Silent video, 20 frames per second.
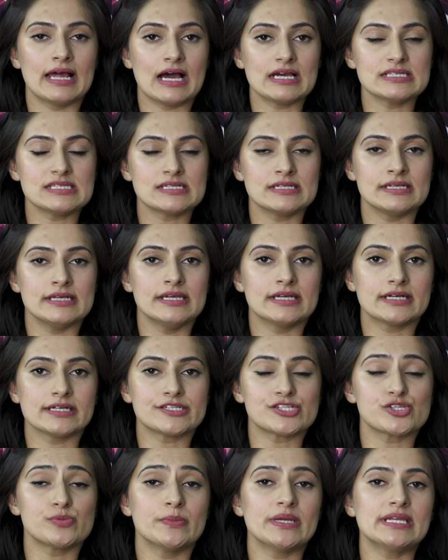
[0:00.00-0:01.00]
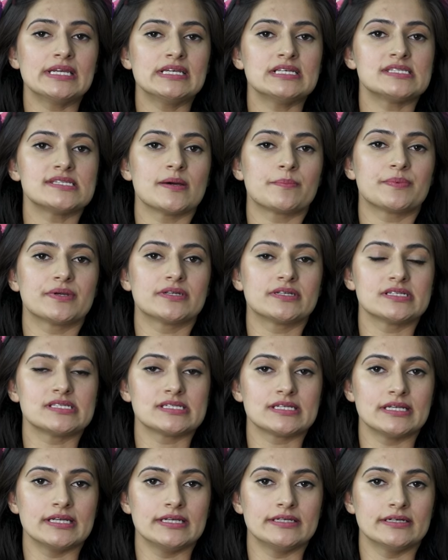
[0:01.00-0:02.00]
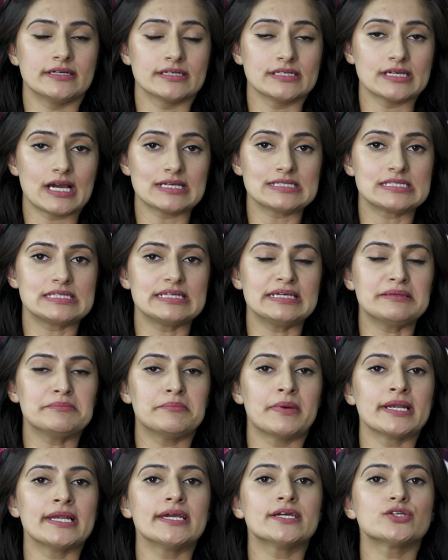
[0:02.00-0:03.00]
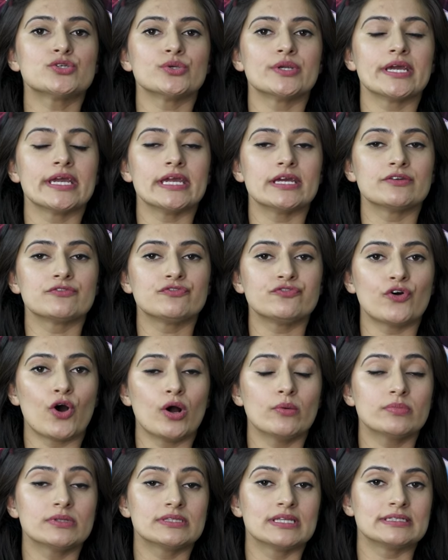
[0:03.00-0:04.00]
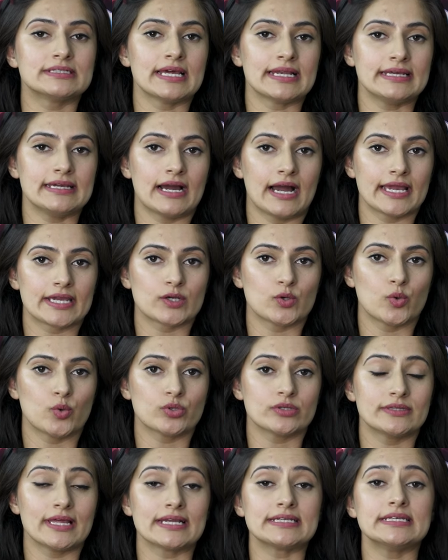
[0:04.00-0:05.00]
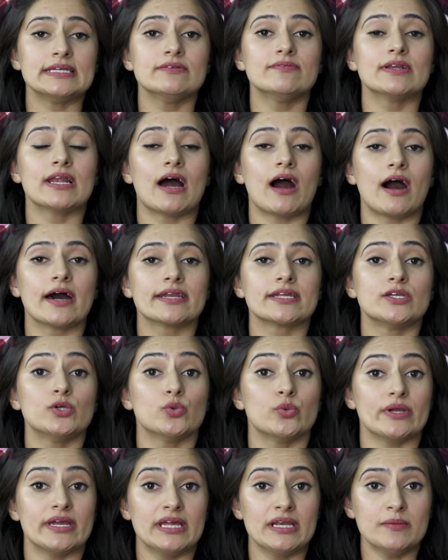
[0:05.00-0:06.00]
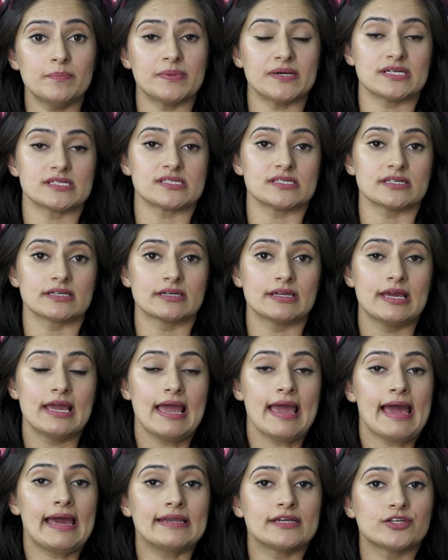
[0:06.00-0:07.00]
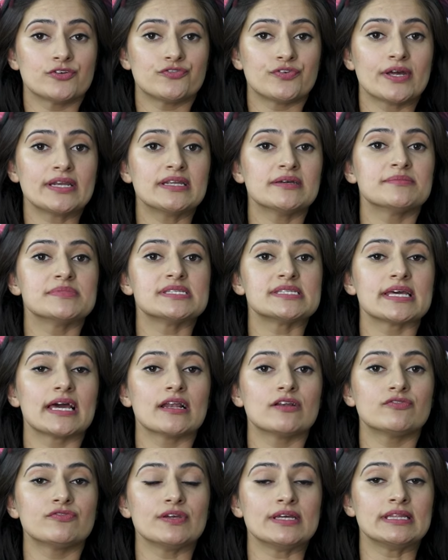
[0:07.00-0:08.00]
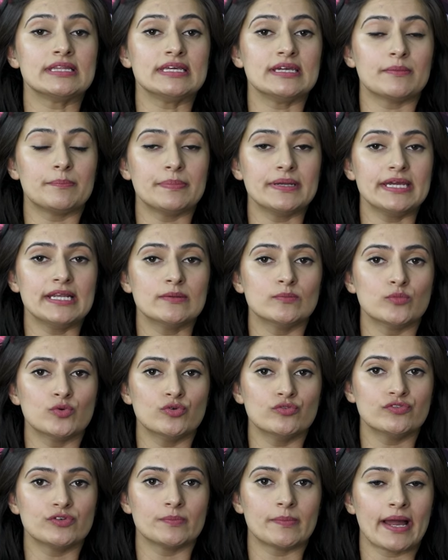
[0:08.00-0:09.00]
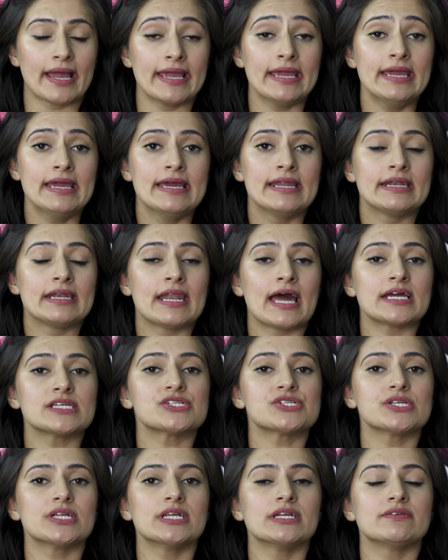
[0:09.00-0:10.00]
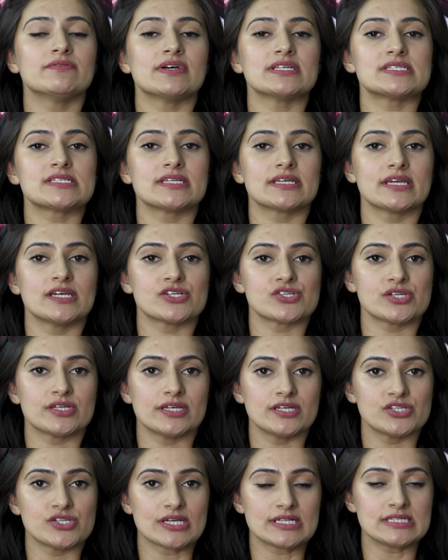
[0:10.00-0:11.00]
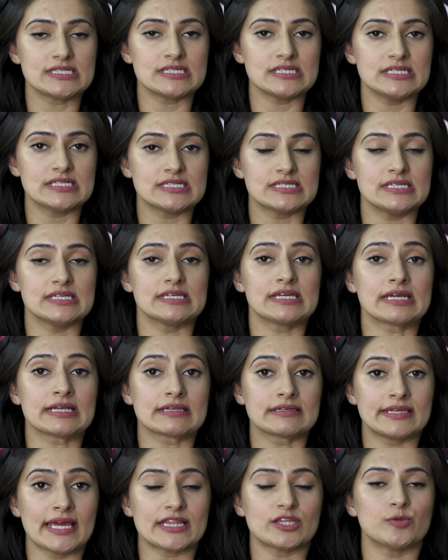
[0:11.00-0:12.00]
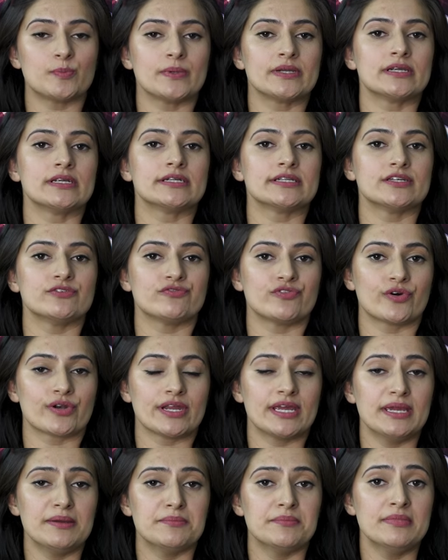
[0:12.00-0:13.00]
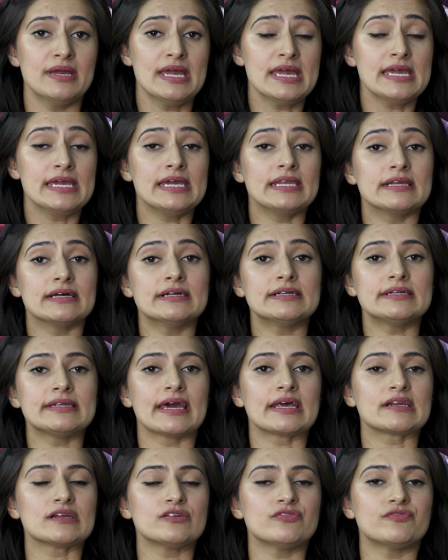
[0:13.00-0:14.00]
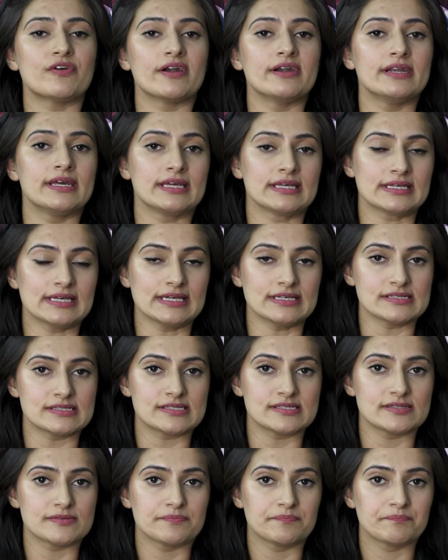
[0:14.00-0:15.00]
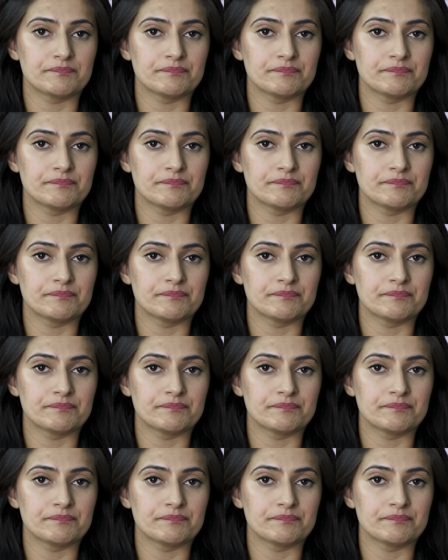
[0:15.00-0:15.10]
lastly, Kashmiri separatist leader Yasin Malik today informed the Delhi High Court that he will argue in person and defend himself in the appeal moved by National Investigation Agency seeking death penalty for him in a terror funding case.